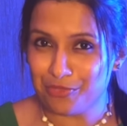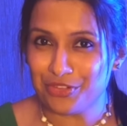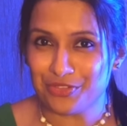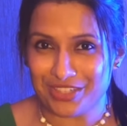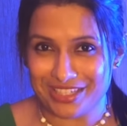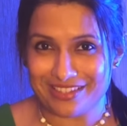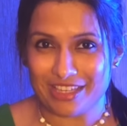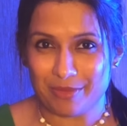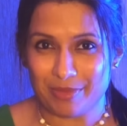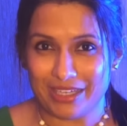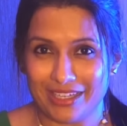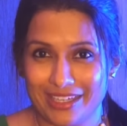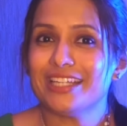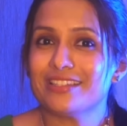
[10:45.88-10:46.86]

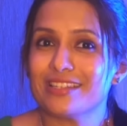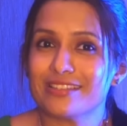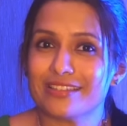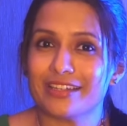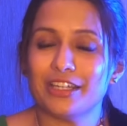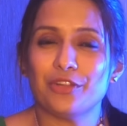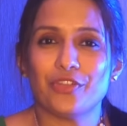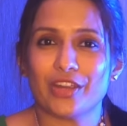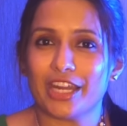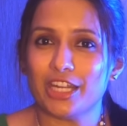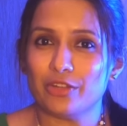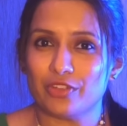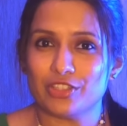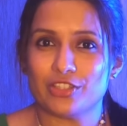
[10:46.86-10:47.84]
15CB. It's a
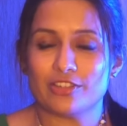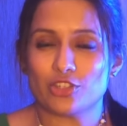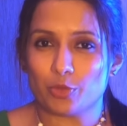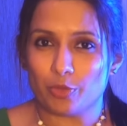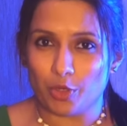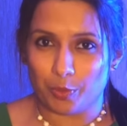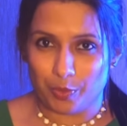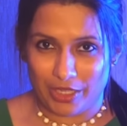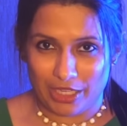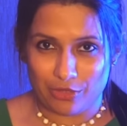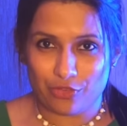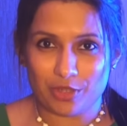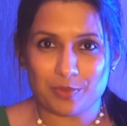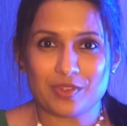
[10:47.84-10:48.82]
certificate which is to be
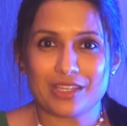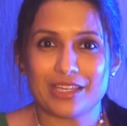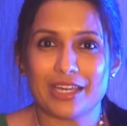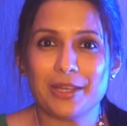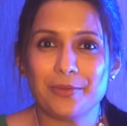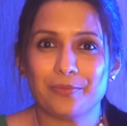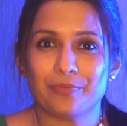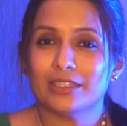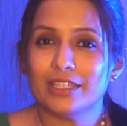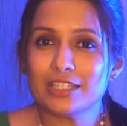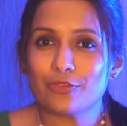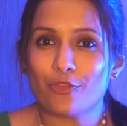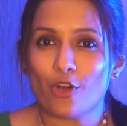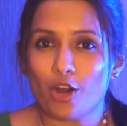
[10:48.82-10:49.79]
obtained from CA.
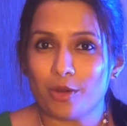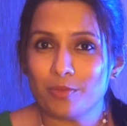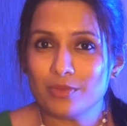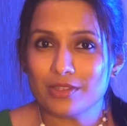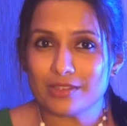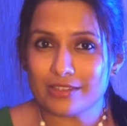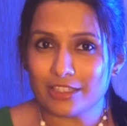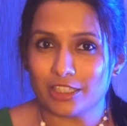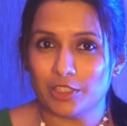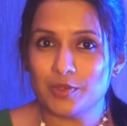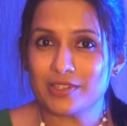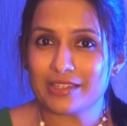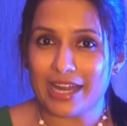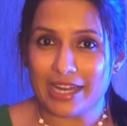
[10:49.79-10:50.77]
This form
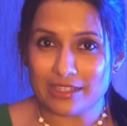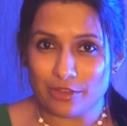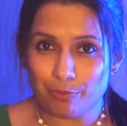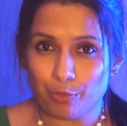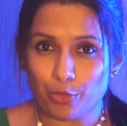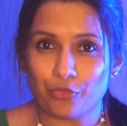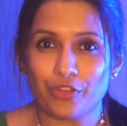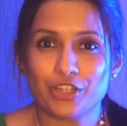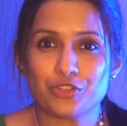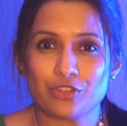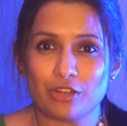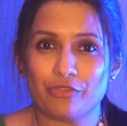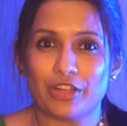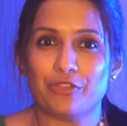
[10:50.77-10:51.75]
serves as a
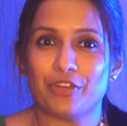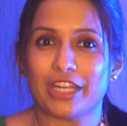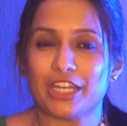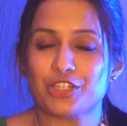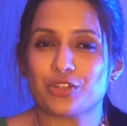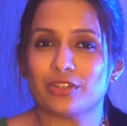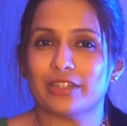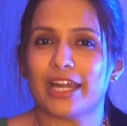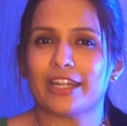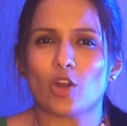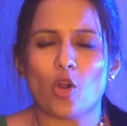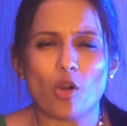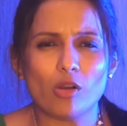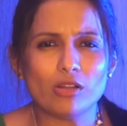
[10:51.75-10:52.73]
professional verification that
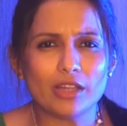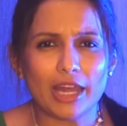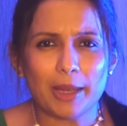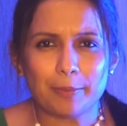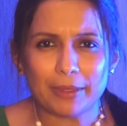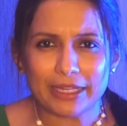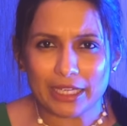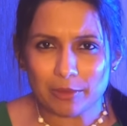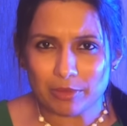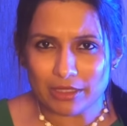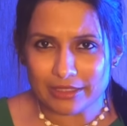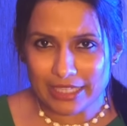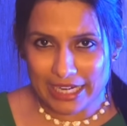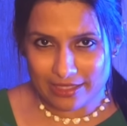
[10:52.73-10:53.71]
all
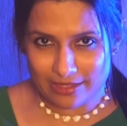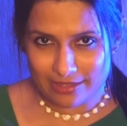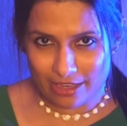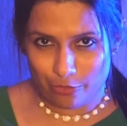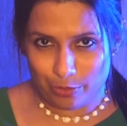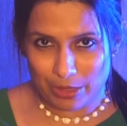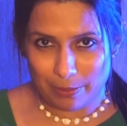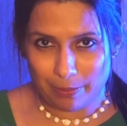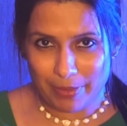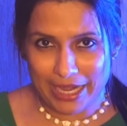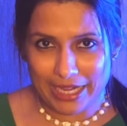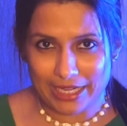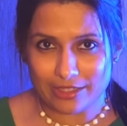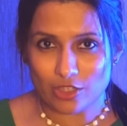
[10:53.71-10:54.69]
applicable taxes have been
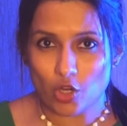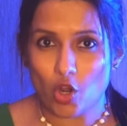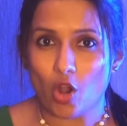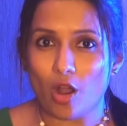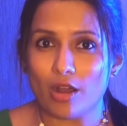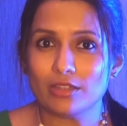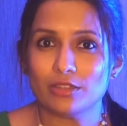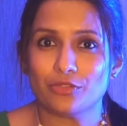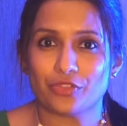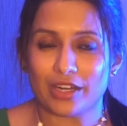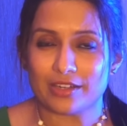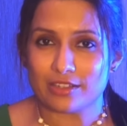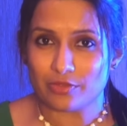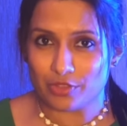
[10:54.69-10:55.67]
paid on the
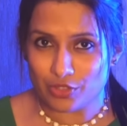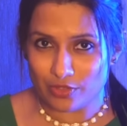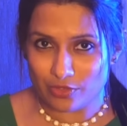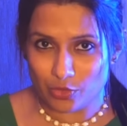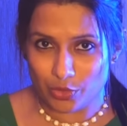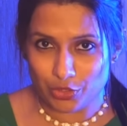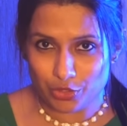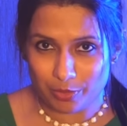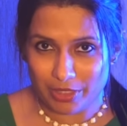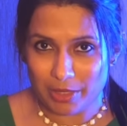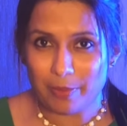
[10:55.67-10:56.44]
funds which is going to be